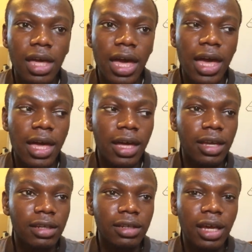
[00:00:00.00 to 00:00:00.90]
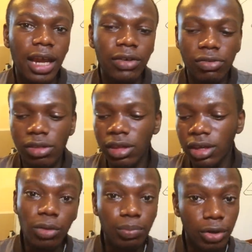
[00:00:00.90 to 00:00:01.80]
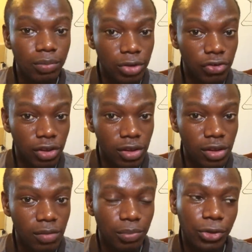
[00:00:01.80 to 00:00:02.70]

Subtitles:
And I like to say, don't burn bridges,